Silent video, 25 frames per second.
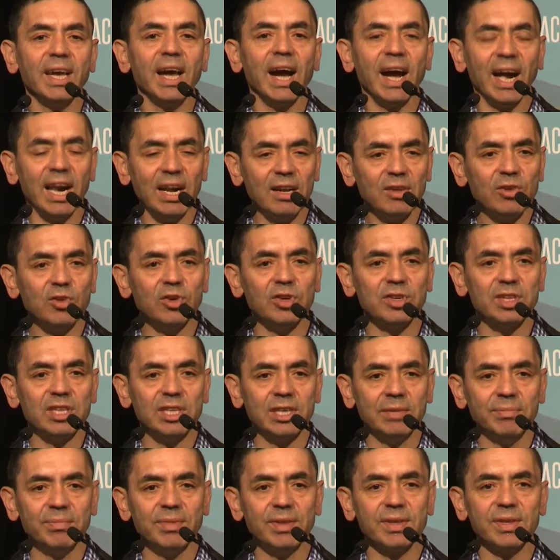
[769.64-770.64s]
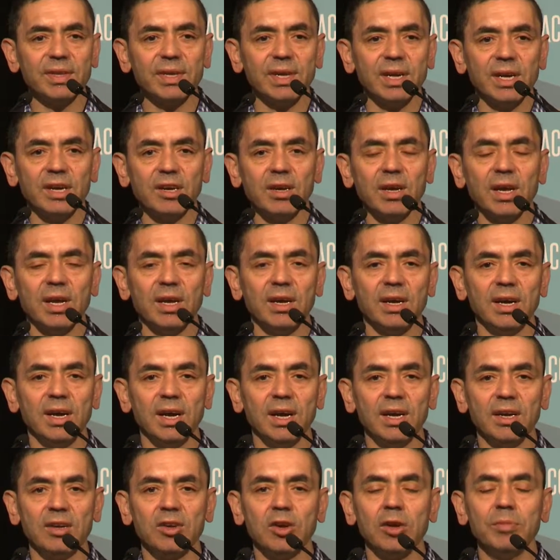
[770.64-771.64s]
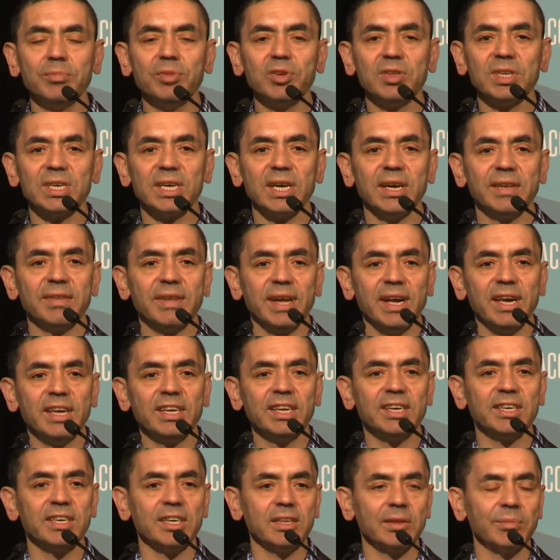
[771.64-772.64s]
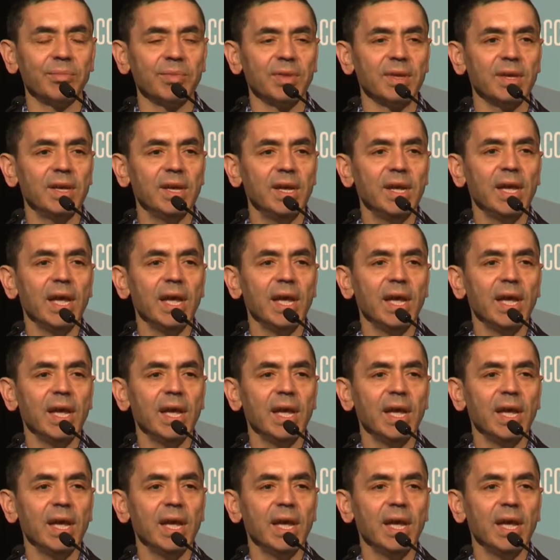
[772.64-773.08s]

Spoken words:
algorithms, computerized algorithms,